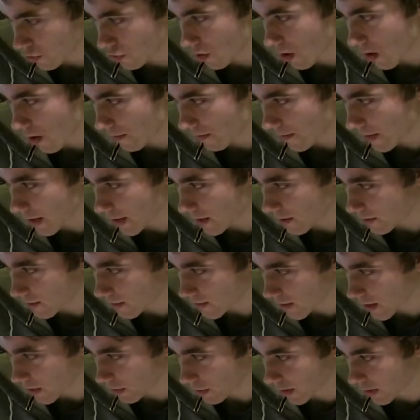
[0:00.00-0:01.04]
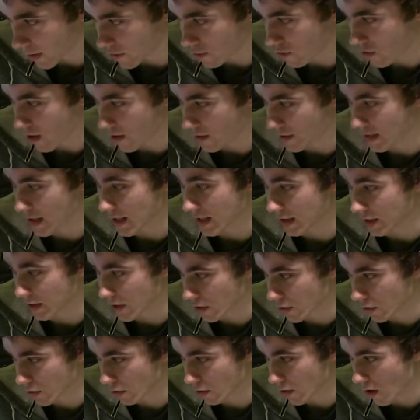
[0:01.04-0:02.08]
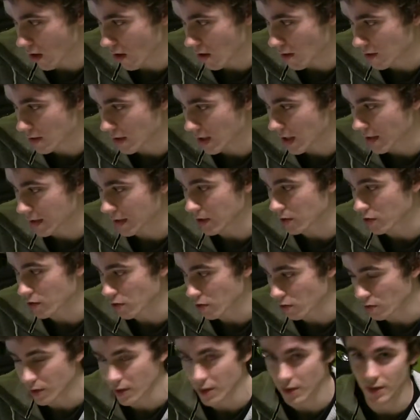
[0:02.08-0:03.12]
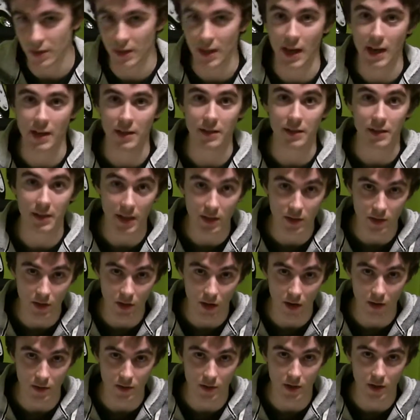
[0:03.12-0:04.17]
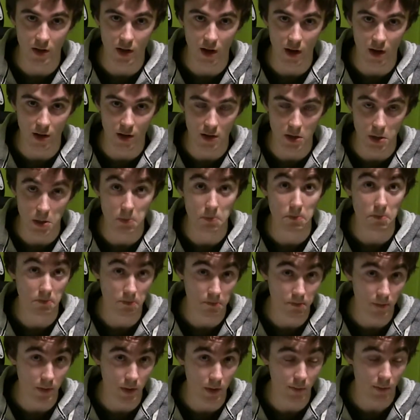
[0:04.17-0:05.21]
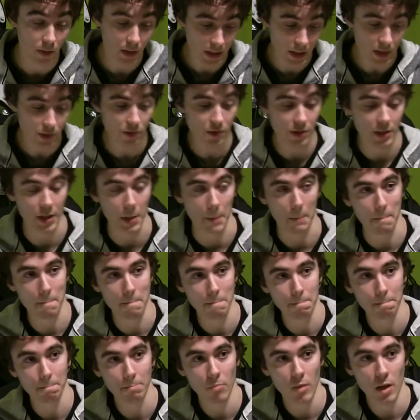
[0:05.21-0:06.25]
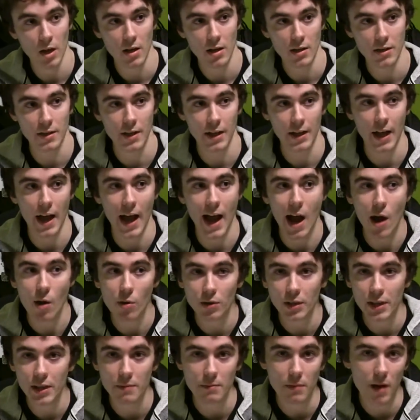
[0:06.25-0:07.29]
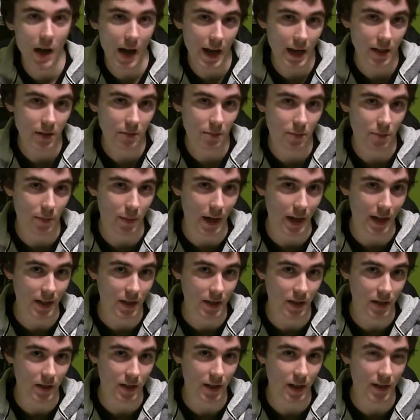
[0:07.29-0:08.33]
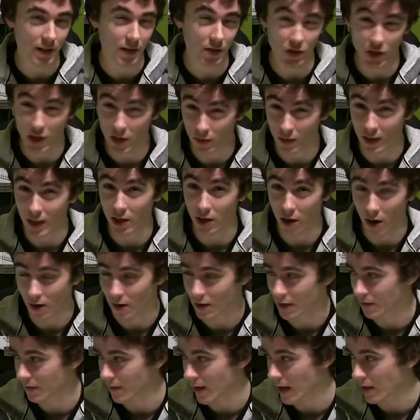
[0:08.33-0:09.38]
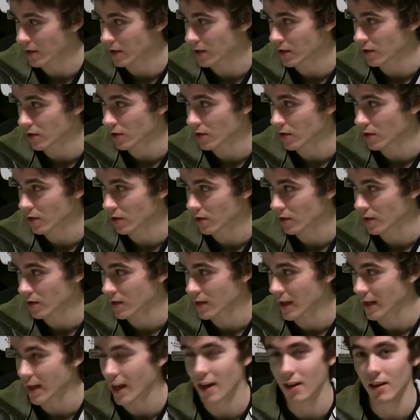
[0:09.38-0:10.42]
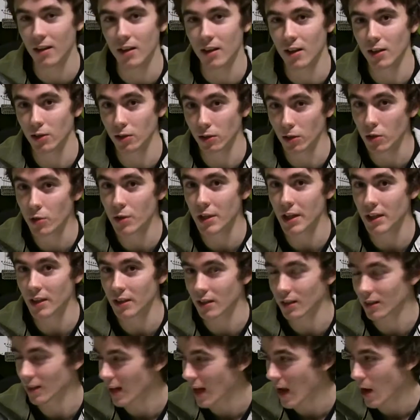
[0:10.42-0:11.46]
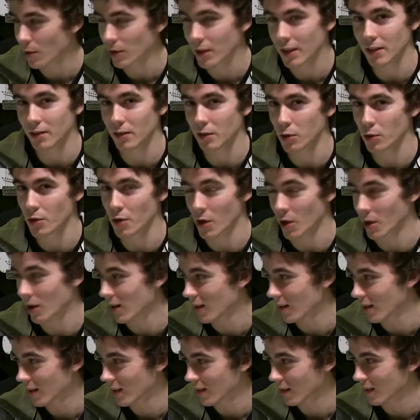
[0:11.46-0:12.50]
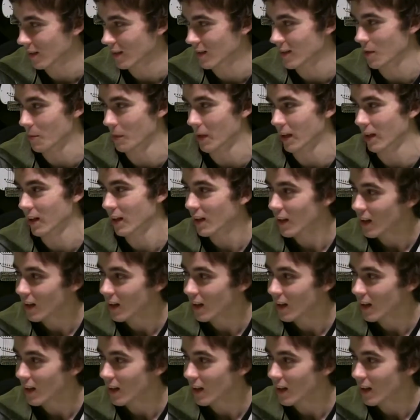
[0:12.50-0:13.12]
draw phase, that player draws an additional card and then chooses and discards a card. Pretty interesting. It's like a Howling Mine, but doesn't generate card advantage. It's like a howling looter or something.